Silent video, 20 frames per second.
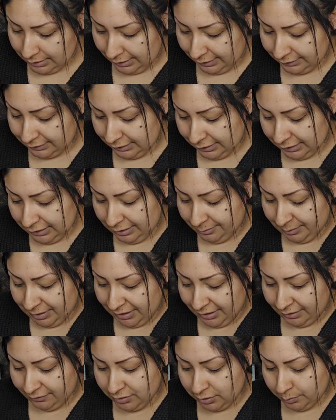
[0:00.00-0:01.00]
I think I
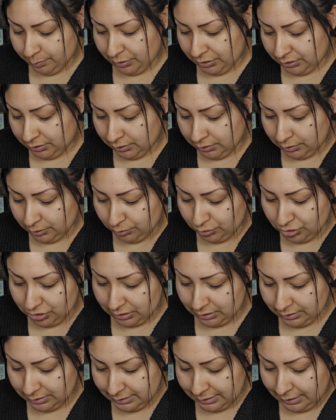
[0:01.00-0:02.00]
might have to put the
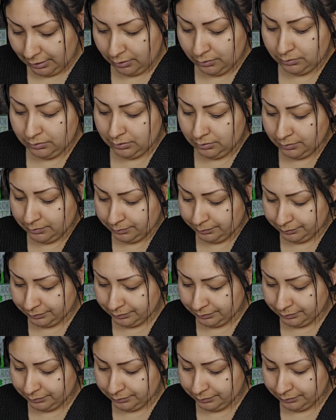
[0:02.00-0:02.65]
lotion down,